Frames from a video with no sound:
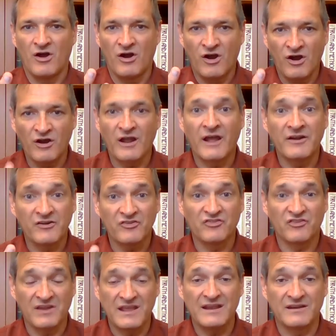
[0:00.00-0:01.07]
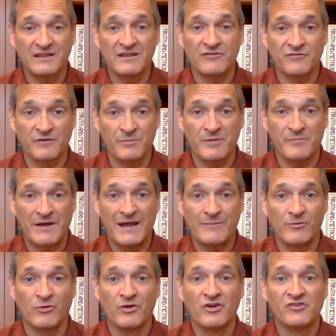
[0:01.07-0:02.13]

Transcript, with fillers: Our understanding from the Bible